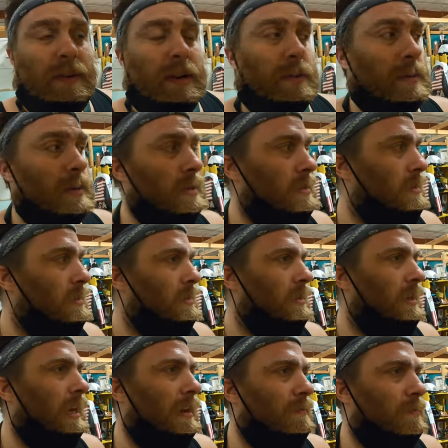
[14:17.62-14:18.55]
don't know.
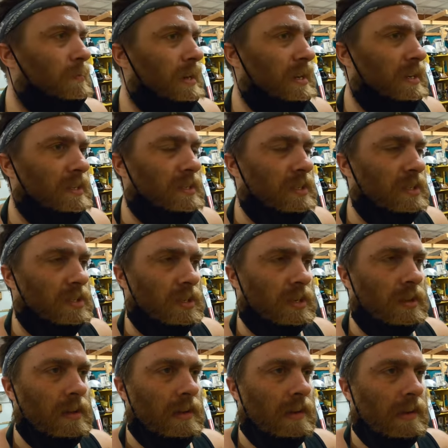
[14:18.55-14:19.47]
Haven't made a
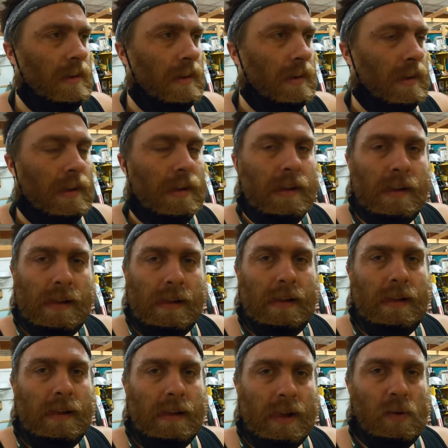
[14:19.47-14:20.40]
decision.
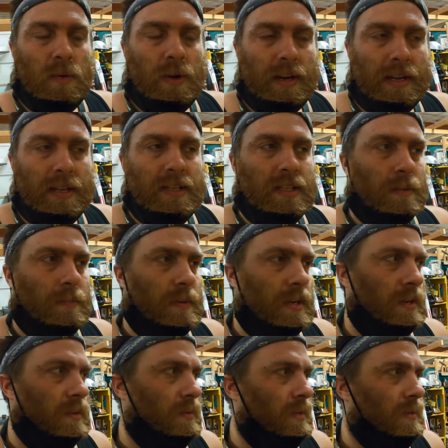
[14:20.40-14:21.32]
We're gonna get something
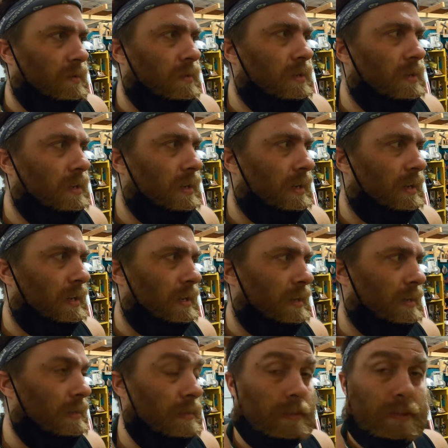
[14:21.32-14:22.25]
in here though.
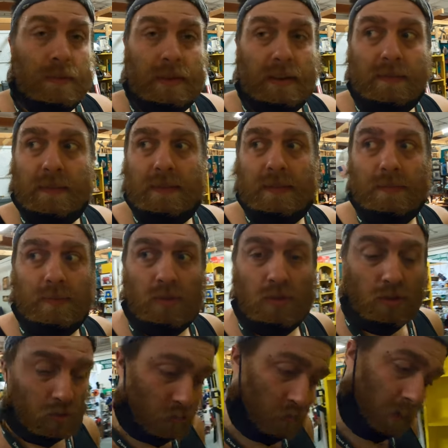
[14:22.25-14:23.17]
Uh, so definitely
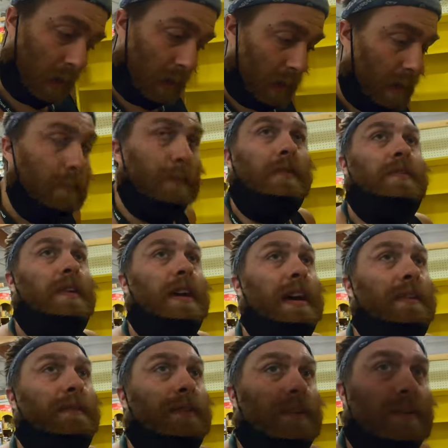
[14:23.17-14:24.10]
subscribe if you
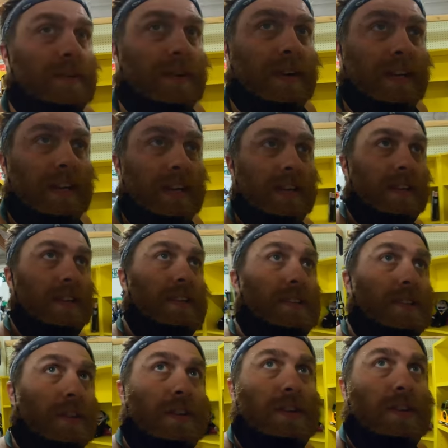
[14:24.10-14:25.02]
haven't already
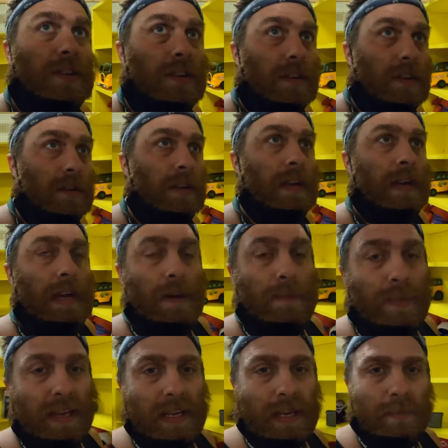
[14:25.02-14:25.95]
so that you can
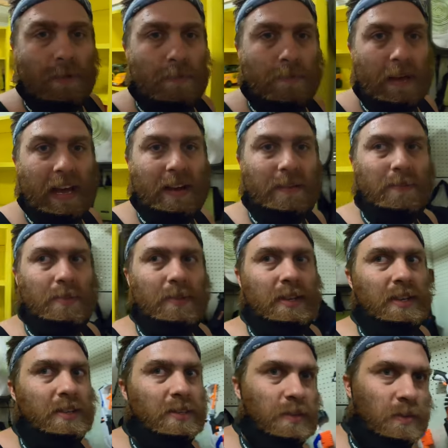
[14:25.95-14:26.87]
be coming back for
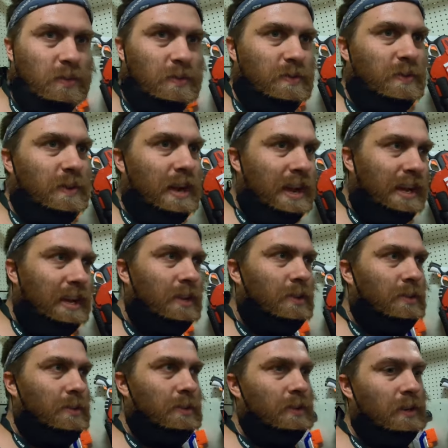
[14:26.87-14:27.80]
these
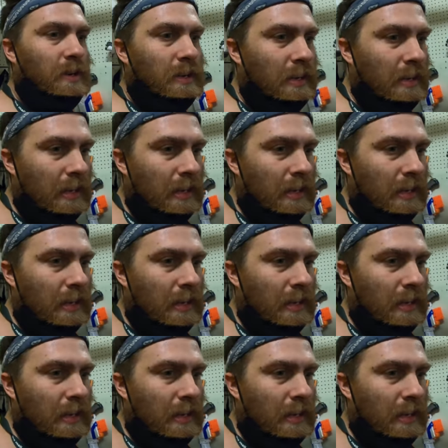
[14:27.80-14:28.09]
regular